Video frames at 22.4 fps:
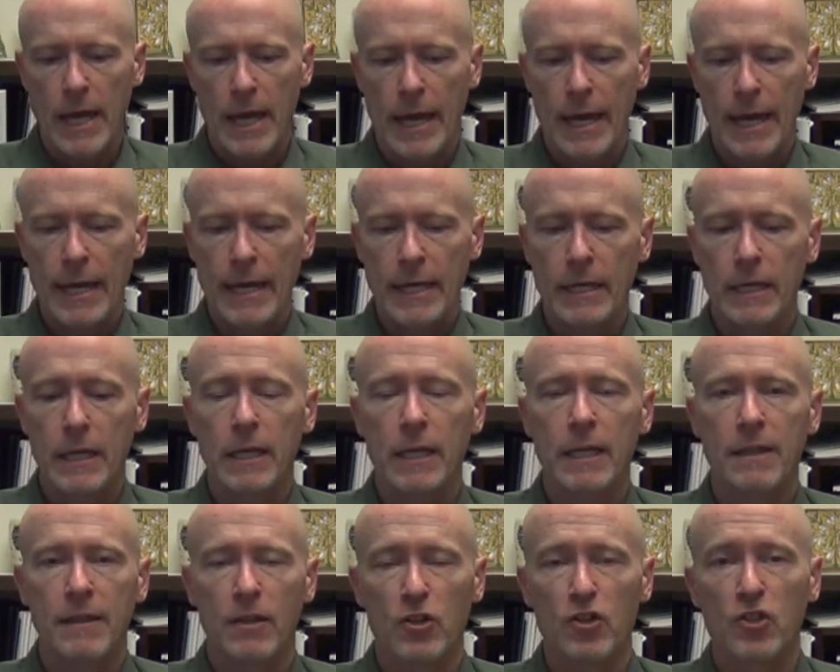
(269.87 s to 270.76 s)
And
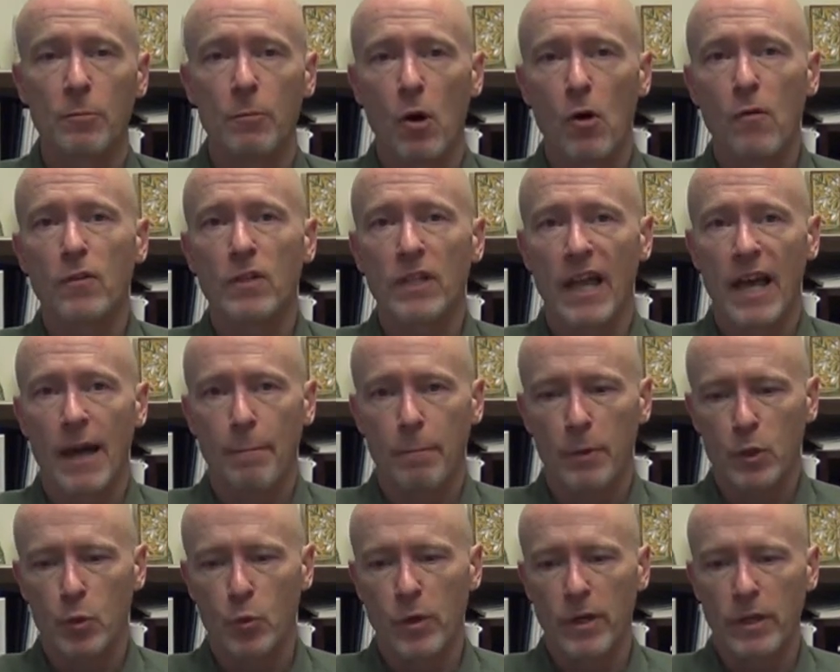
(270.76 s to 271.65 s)
there's some overlap
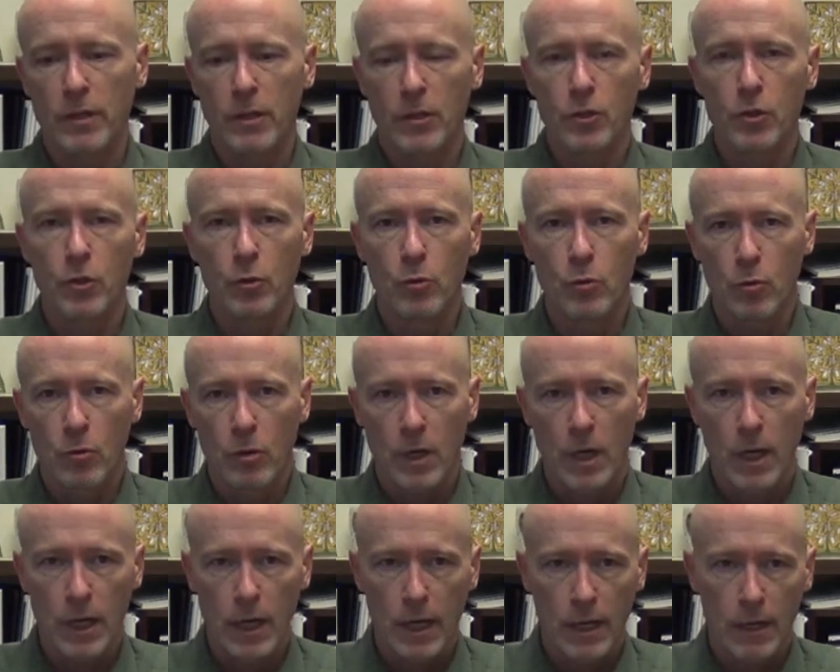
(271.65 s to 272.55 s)
between the 2
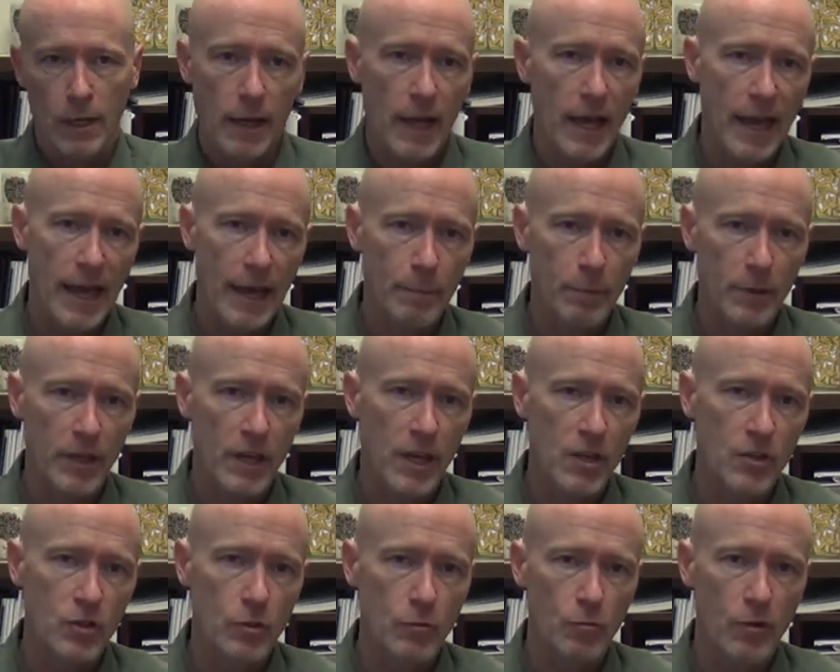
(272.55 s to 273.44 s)

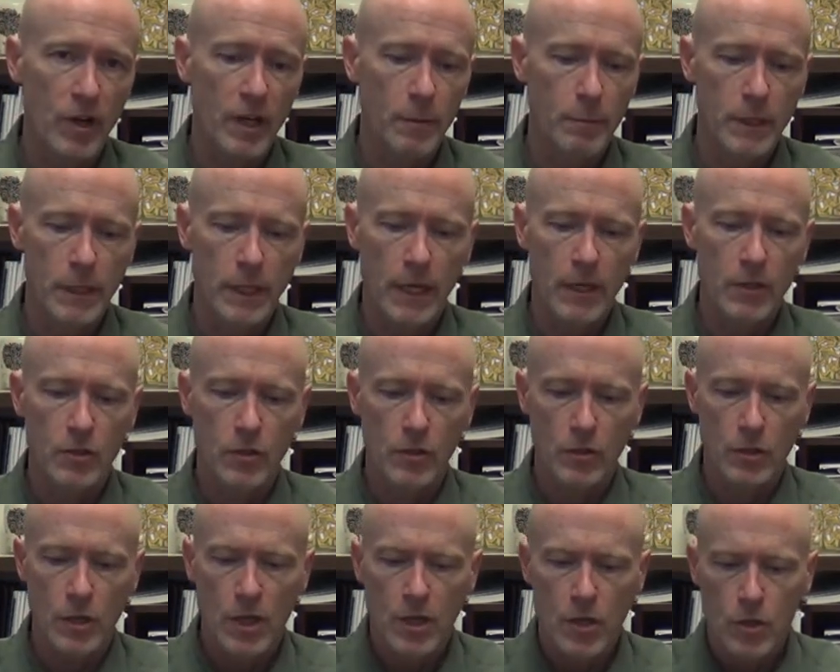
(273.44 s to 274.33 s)
application
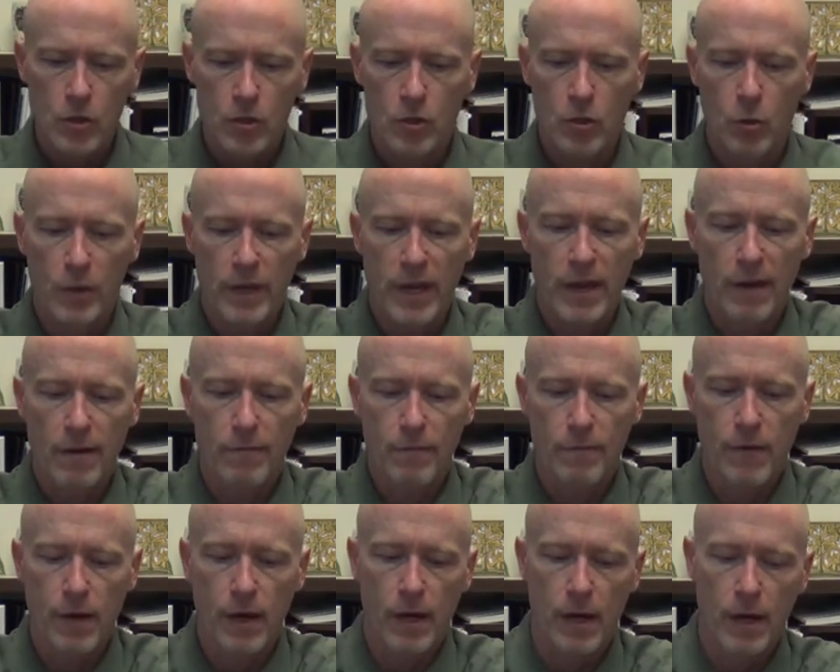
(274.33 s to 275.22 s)
recommendations. So we
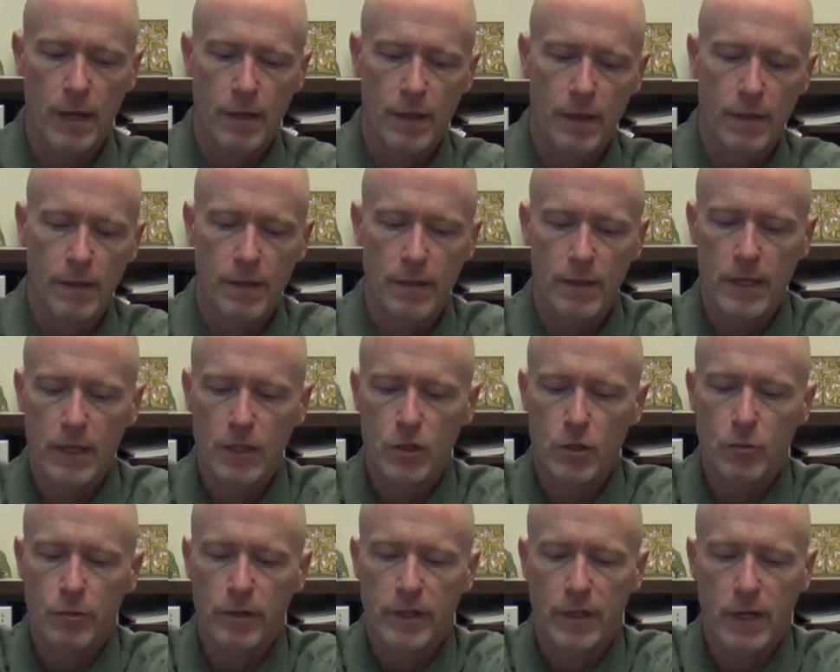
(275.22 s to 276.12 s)
have
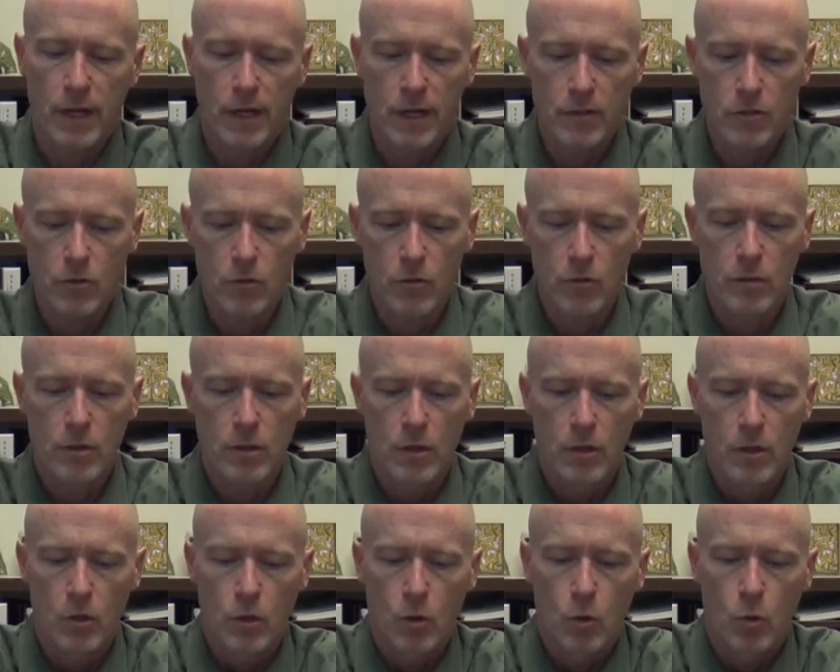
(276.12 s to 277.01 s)
these 3 nozzles,
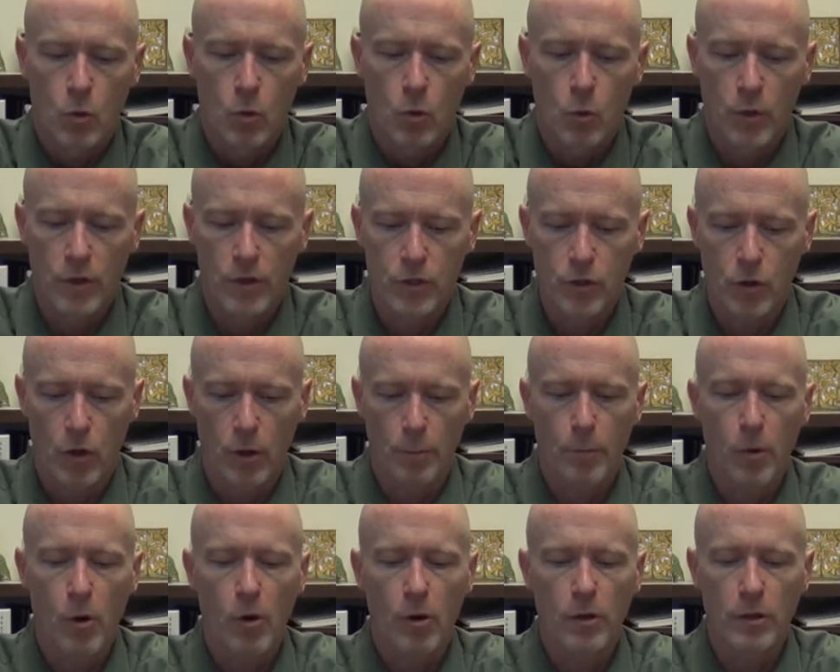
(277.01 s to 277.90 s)
which are
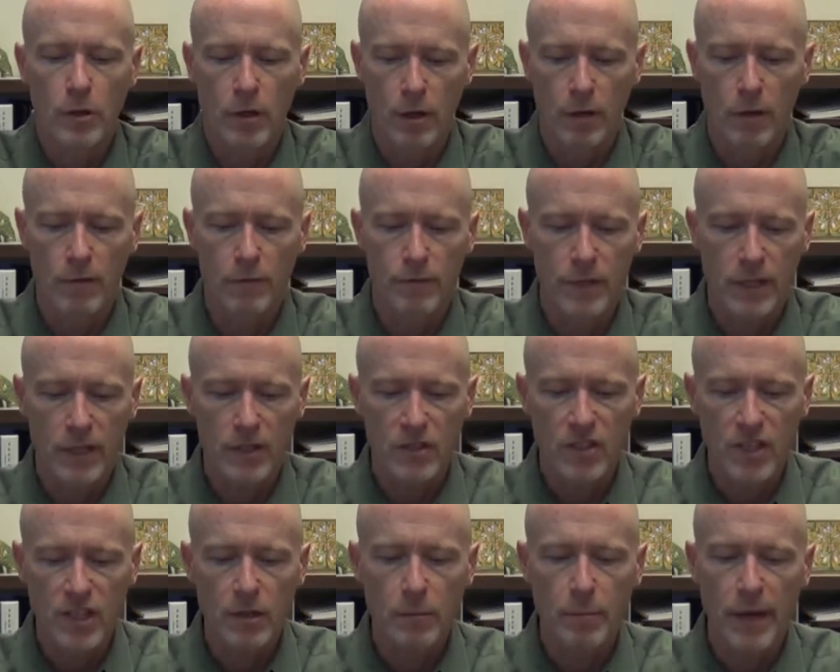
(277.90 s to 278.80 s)
part of the
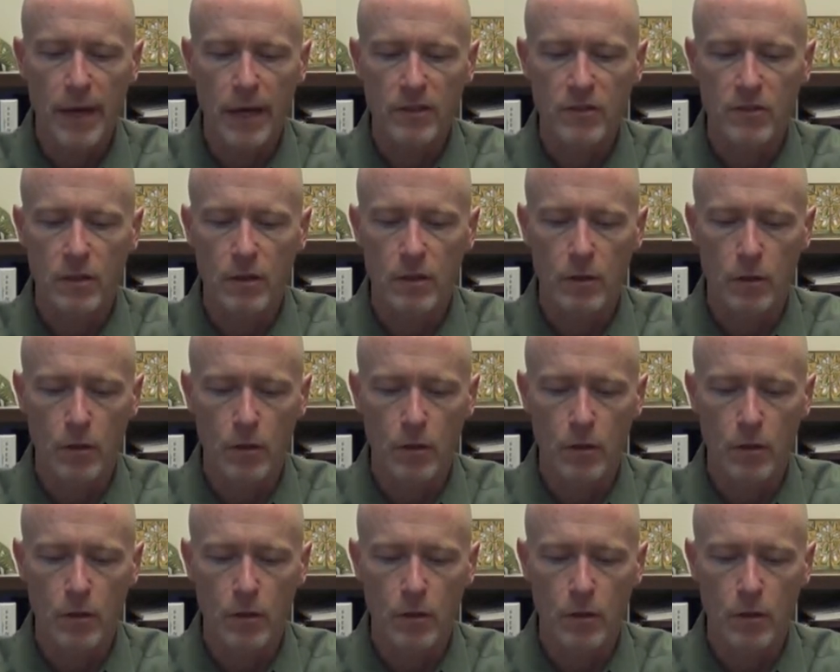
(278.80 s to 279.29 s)
XtendiMax